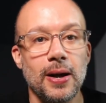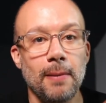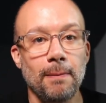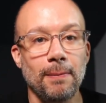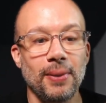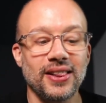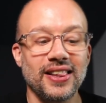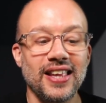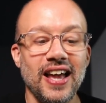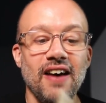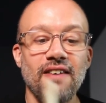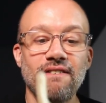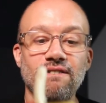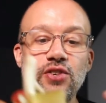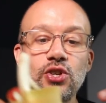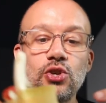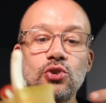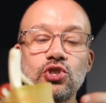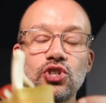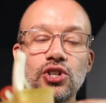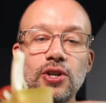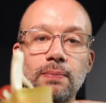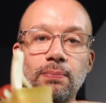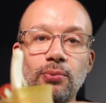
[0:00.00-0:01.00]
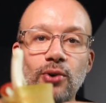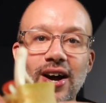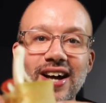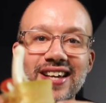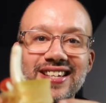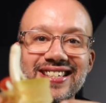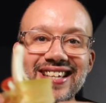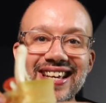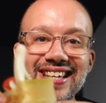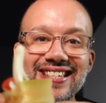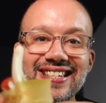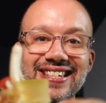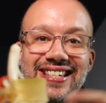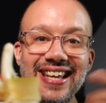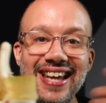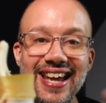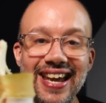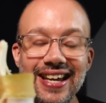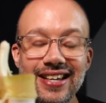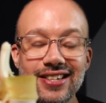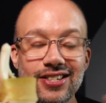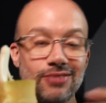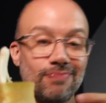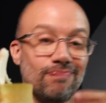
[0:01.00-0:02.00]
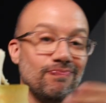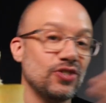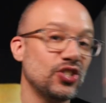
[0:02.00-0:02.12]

But that fusion process takes